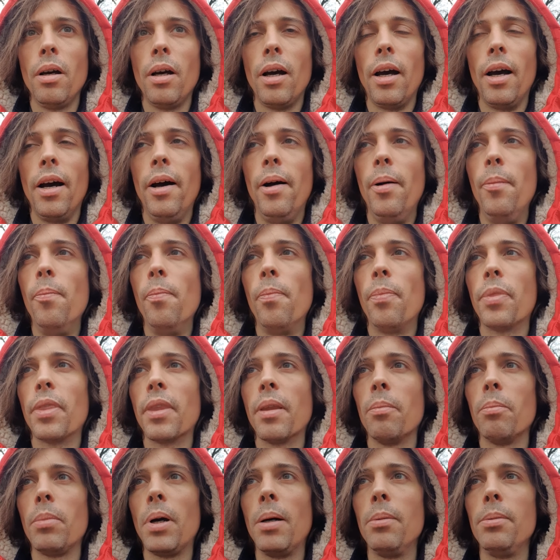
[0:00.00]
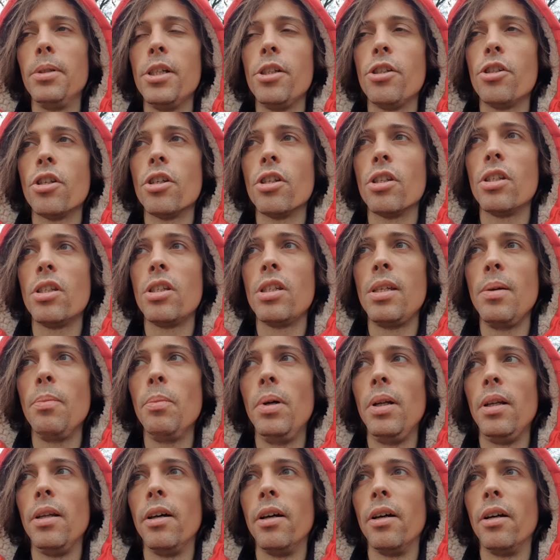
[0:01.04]
um, published a
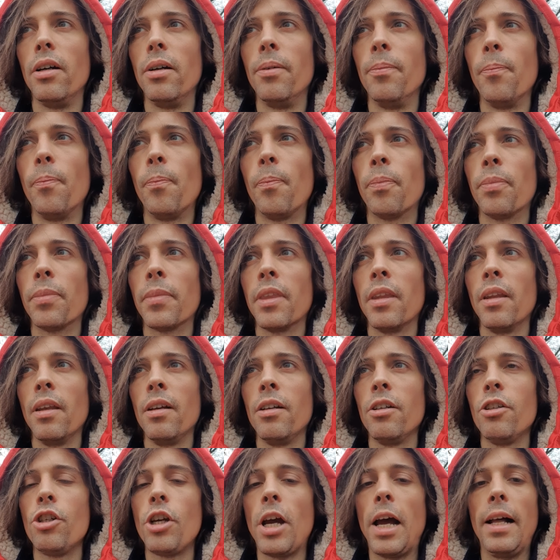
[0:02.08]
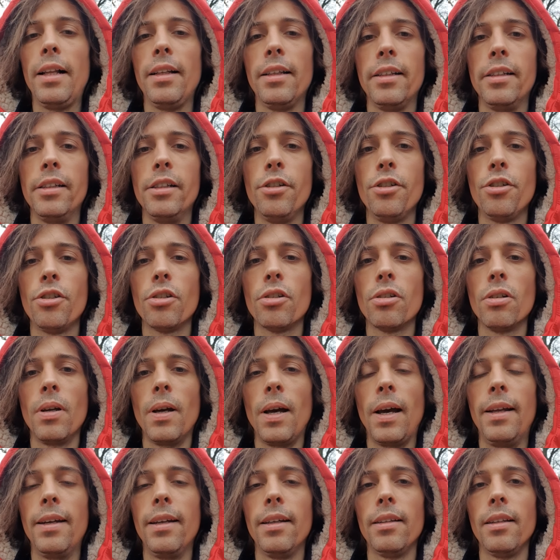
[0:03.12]
similar challenge
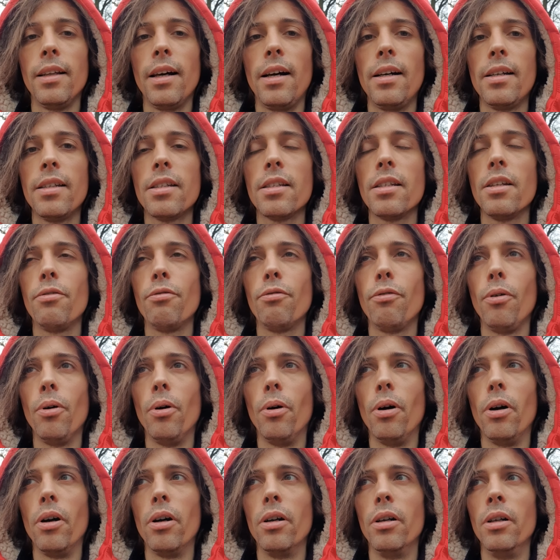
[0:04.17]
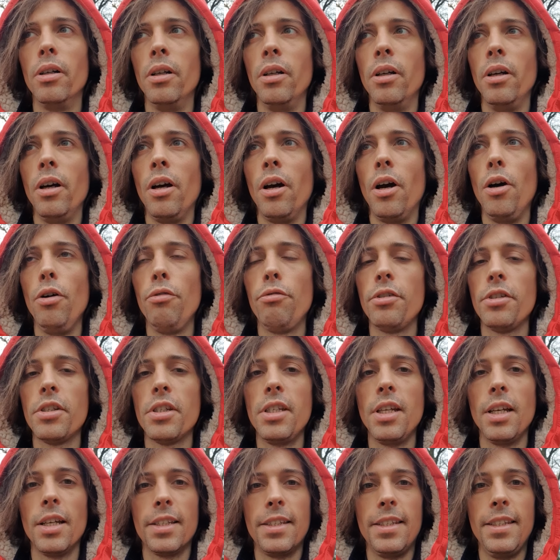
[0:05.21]
and it lasted for over
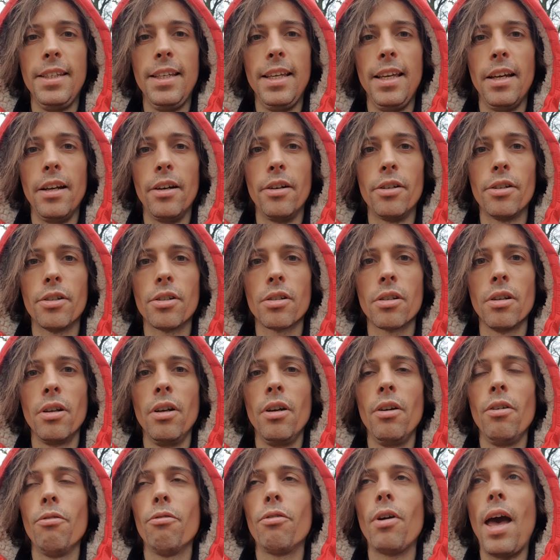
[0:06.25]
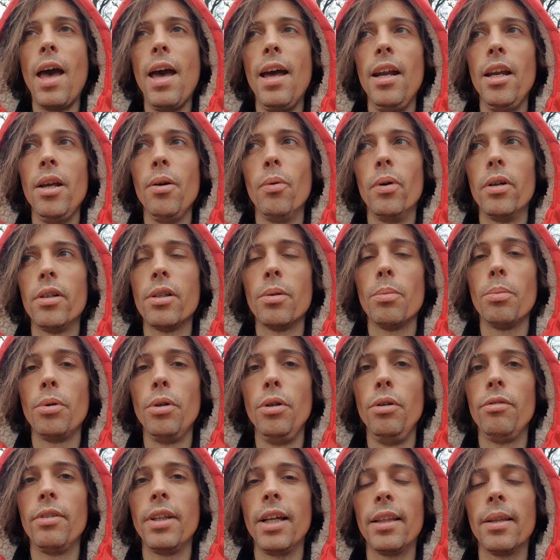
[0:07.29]
six years for anyone to
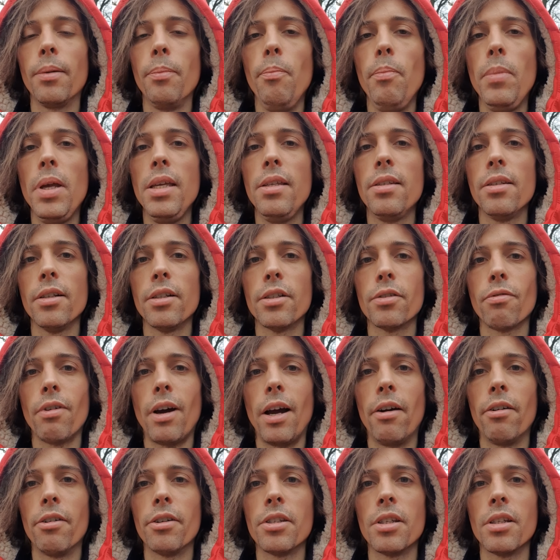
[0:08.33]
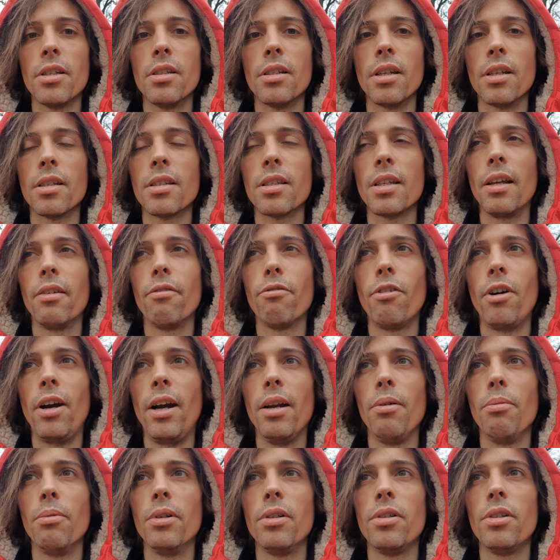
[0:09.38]
prove that the measles virus exists and for
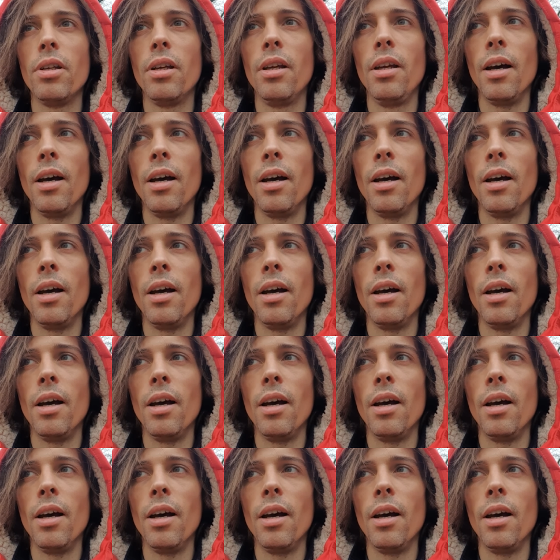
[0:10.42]
anyone to